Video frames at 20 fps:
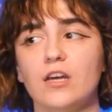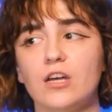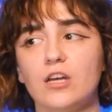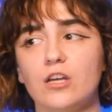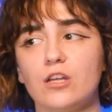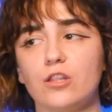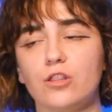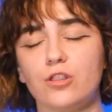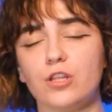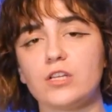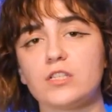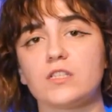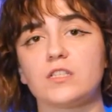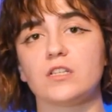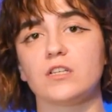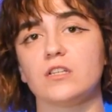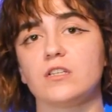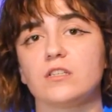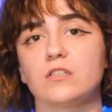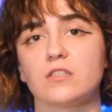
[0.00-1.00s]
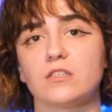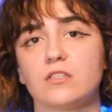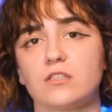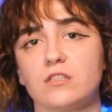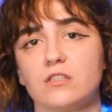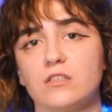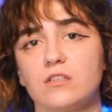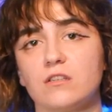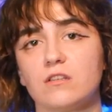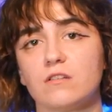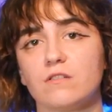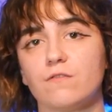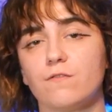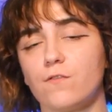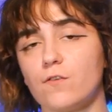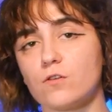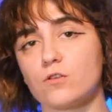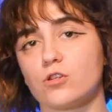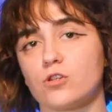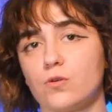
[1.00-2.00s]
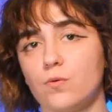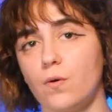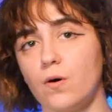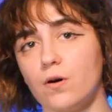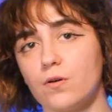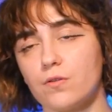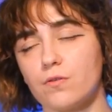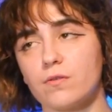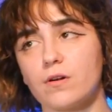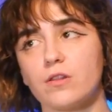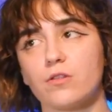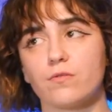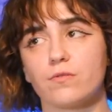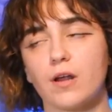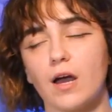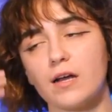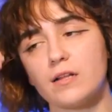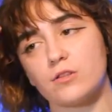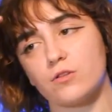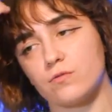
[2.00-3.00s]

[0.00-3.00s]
This is virtual. They're, they're not, they're